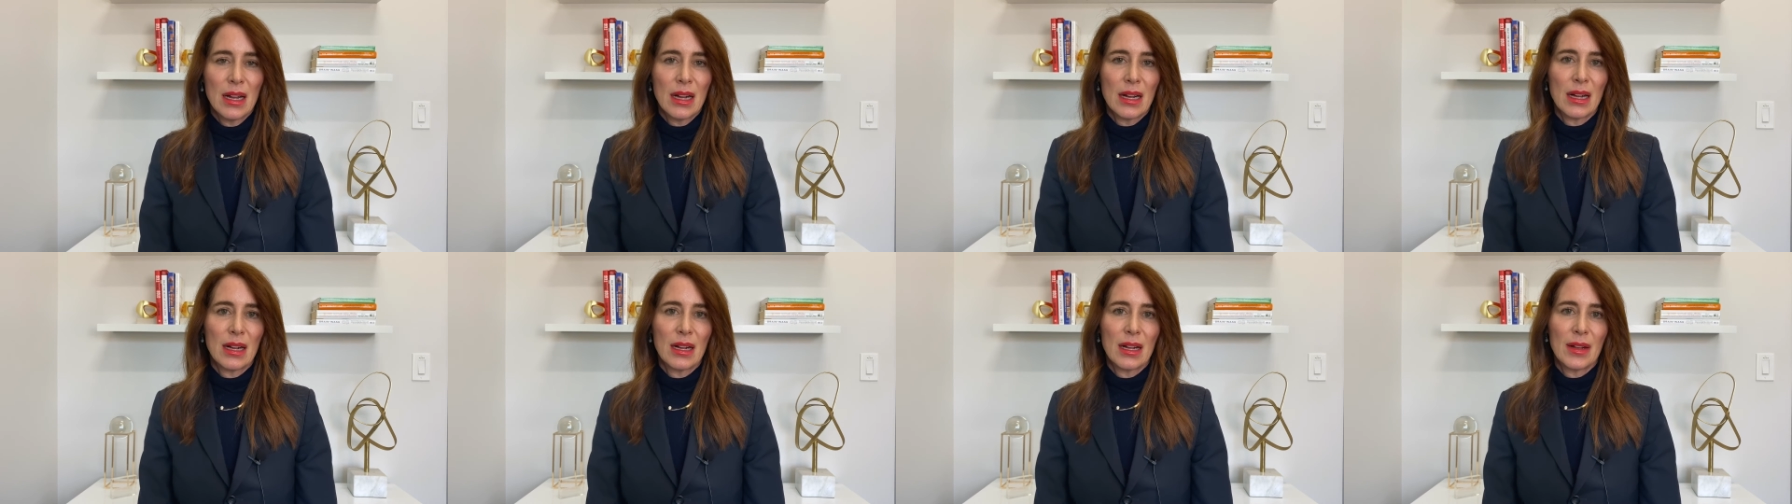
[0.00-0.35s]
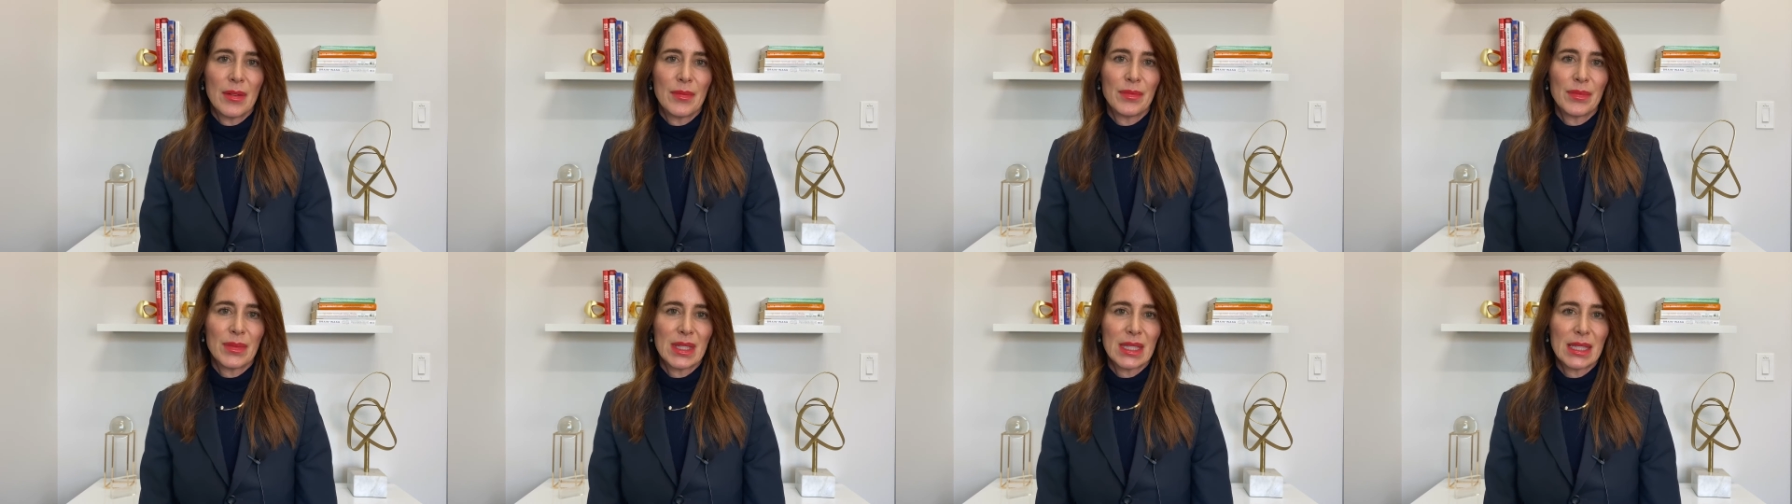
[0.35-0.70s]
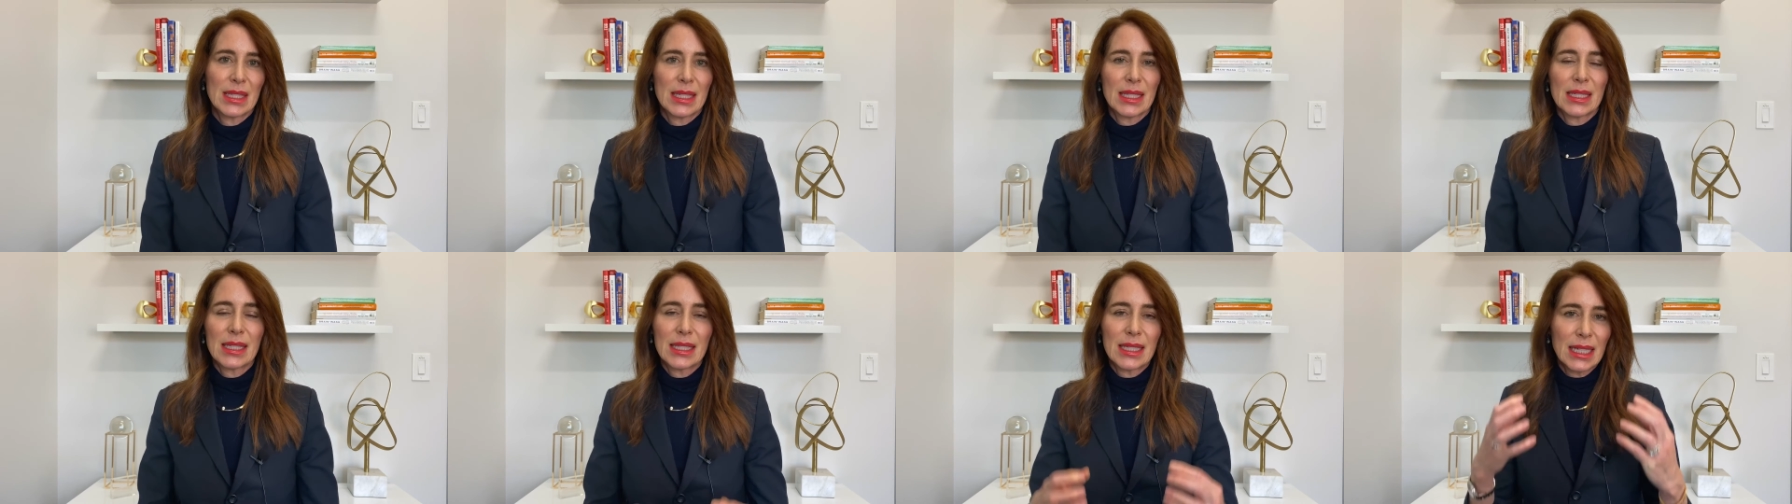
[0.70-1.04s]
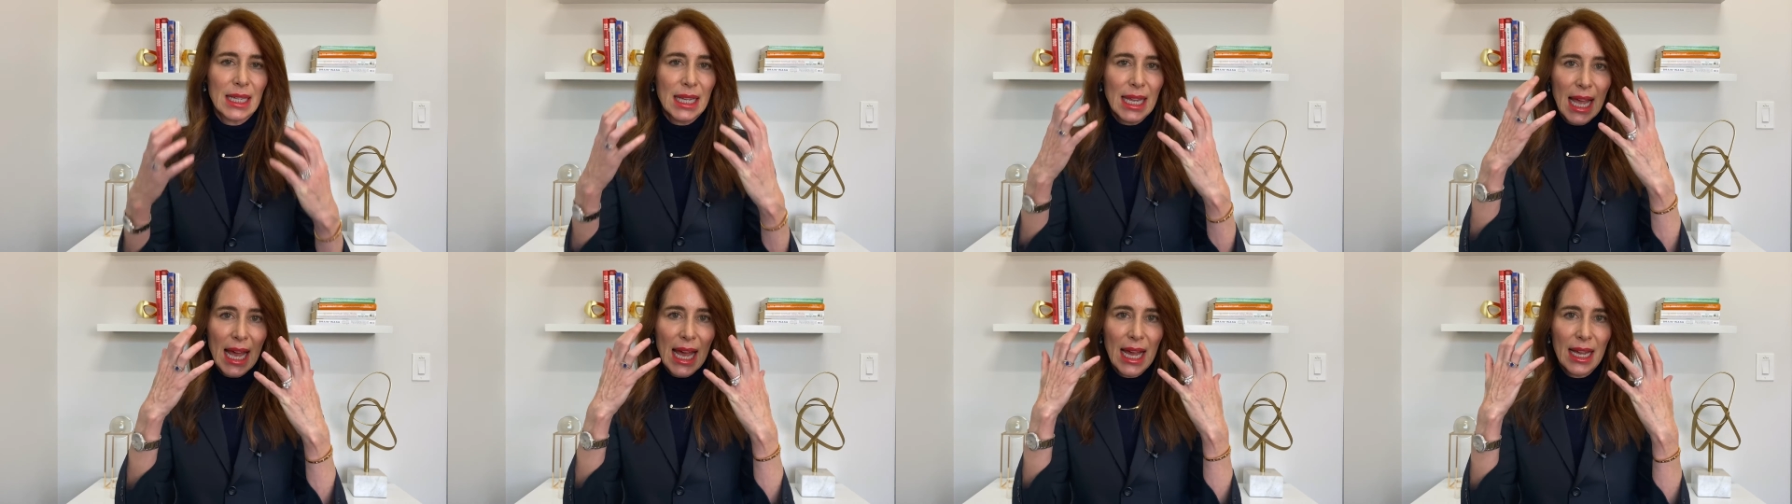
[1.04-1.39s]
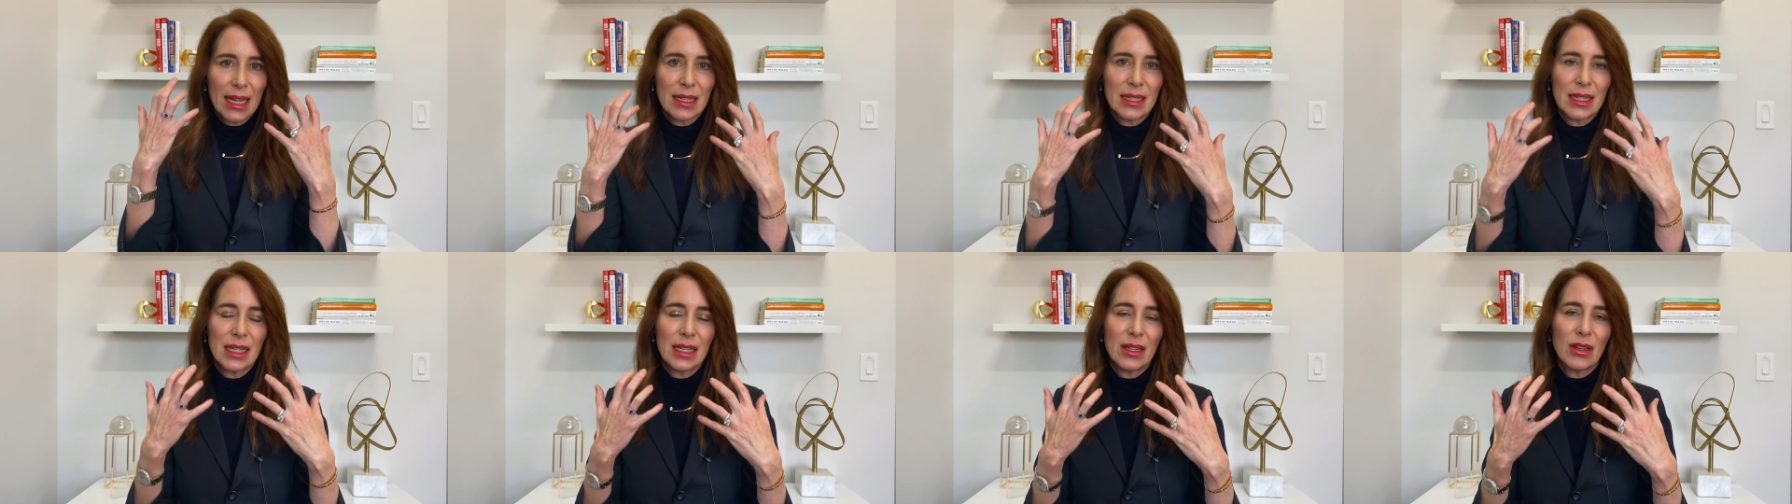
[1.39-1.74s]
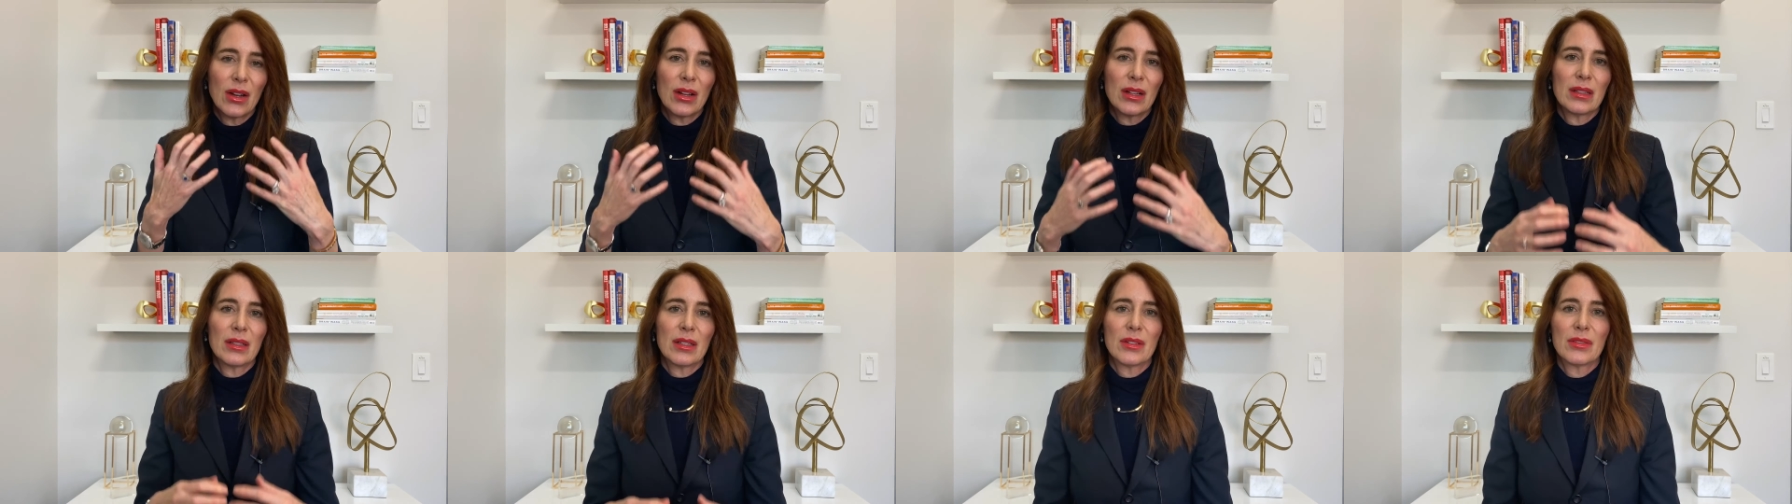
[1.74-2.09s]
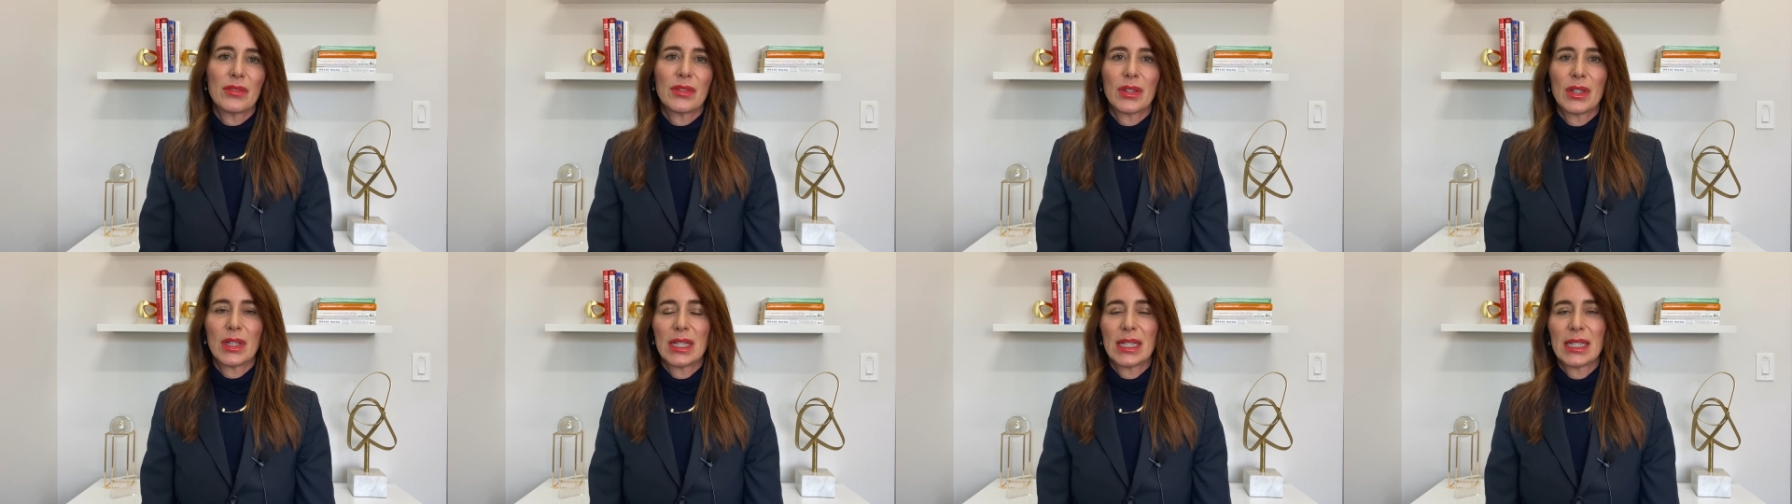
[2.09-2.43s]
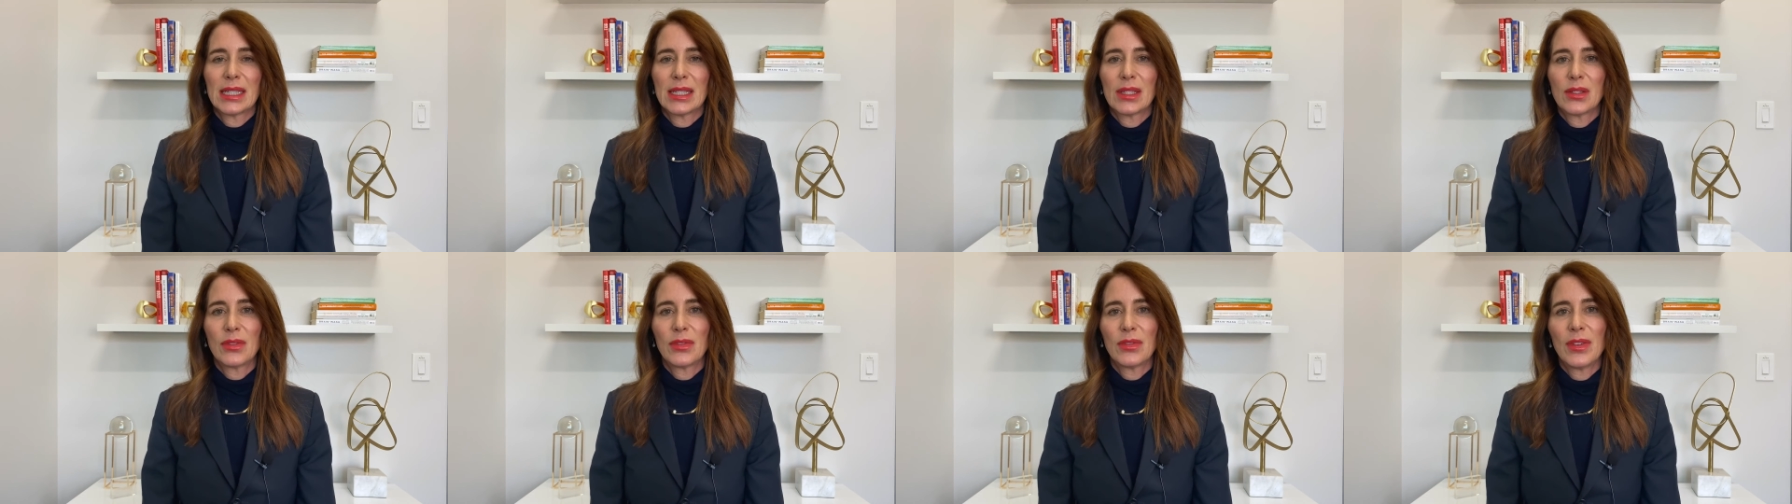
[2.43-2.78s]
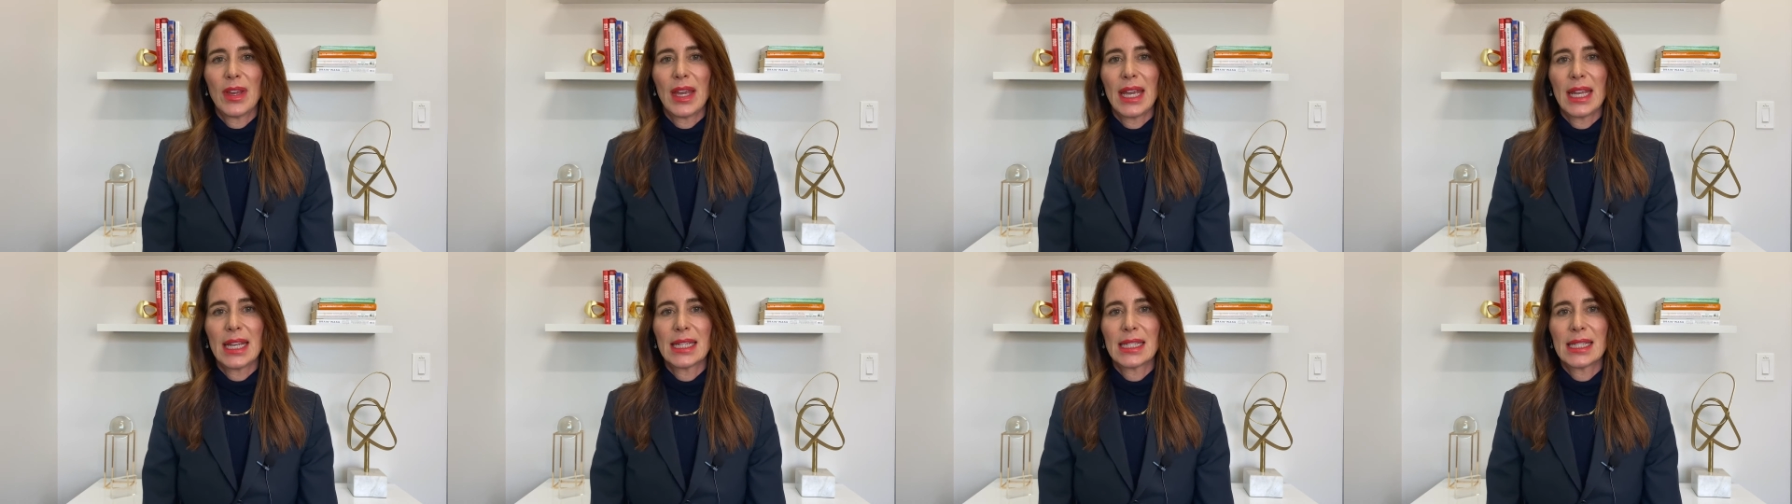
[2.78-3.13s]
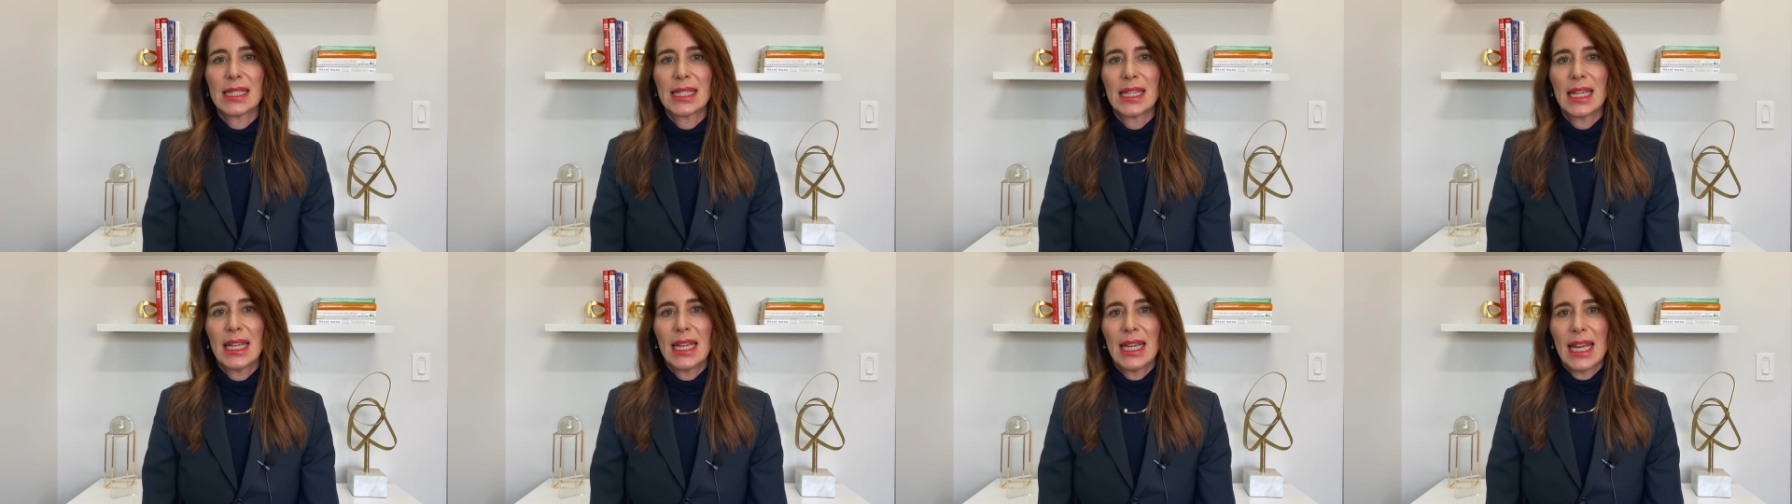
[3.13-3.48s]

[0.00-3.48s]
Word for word: cystic acne all over his face.